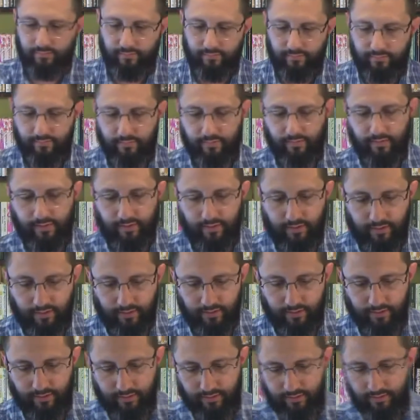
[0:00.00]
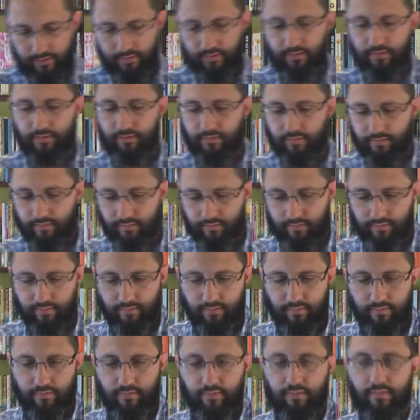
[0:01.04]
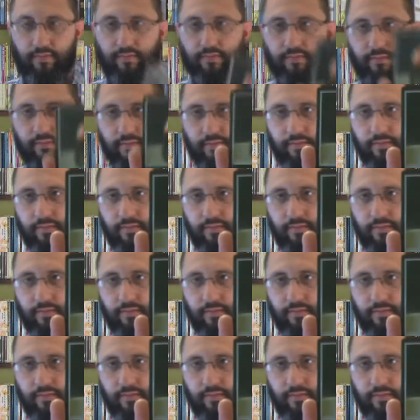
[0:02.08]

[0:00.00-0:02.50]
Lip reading: [no speech]